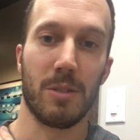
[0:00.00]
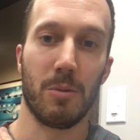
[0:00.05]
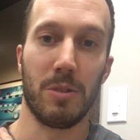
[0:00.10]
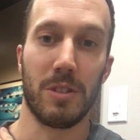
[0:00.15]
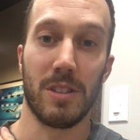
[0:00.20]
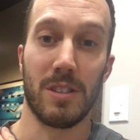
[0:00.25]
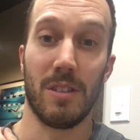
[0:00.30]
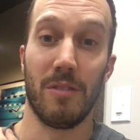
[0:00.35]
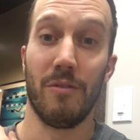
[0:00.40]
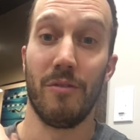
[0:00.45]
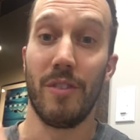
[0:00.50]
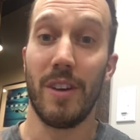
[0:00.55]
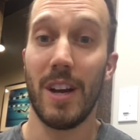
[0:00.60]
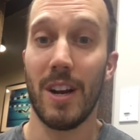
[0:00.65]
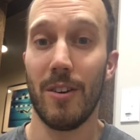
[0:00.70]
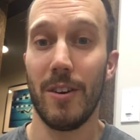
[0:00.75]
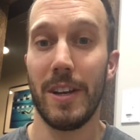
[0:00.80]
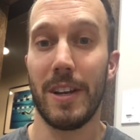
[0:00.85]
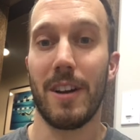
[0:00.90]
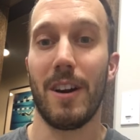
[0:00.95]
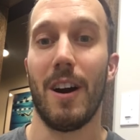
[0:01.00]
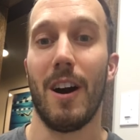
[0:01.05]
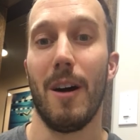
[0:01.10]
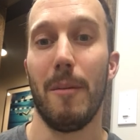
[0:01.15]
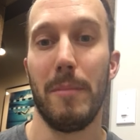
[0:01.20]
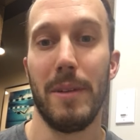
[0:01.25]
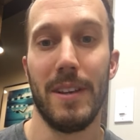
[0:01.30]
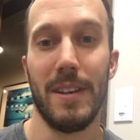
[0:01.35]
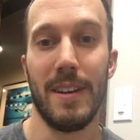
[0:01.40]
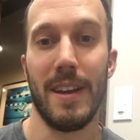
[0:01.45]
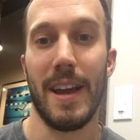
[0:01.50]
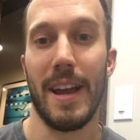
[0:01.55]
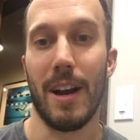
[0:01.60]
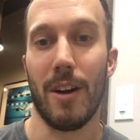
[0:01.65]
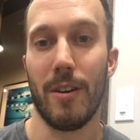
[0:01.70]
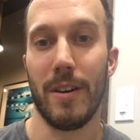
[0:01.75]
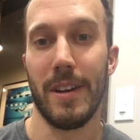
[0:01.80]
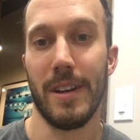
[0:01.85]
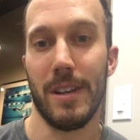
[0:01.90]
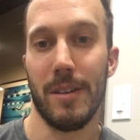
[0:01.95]
which is a very common
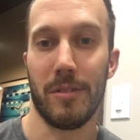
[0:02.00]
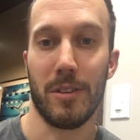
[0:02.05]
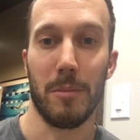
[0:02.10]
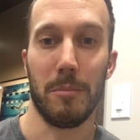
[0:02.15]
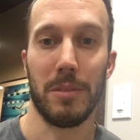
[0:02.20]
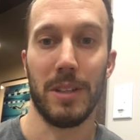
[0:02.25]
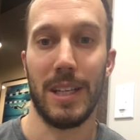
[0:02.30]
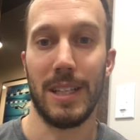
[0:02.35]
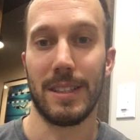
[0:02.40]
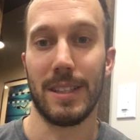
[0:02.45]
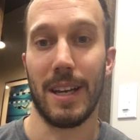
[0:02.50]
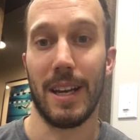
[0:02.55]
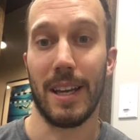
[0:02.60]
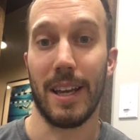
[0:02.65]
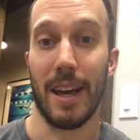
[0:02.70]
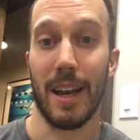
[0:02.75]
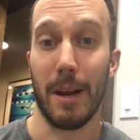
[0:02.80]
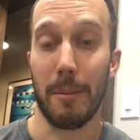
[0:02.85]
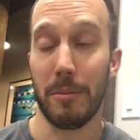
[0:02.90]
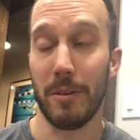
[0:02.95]
area of complaint that I get.